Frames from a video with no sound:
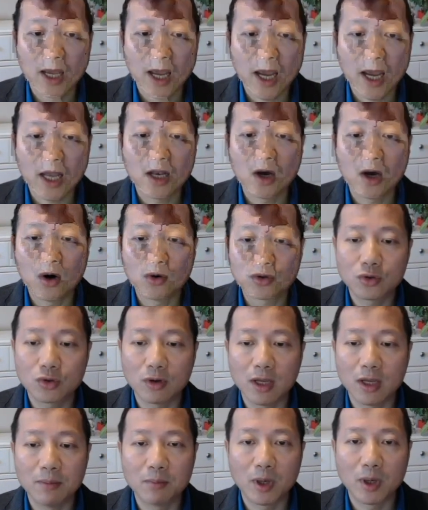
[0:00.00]
and also
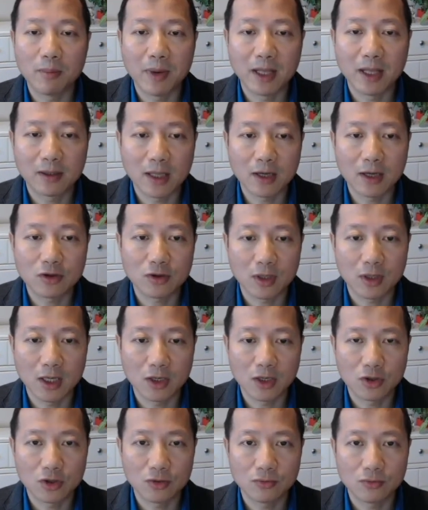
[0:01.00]
implementation
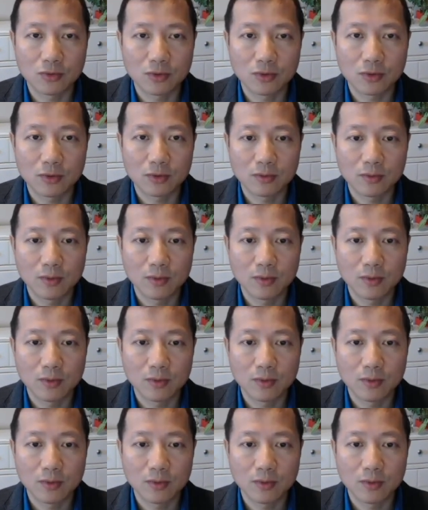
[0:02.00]
issues.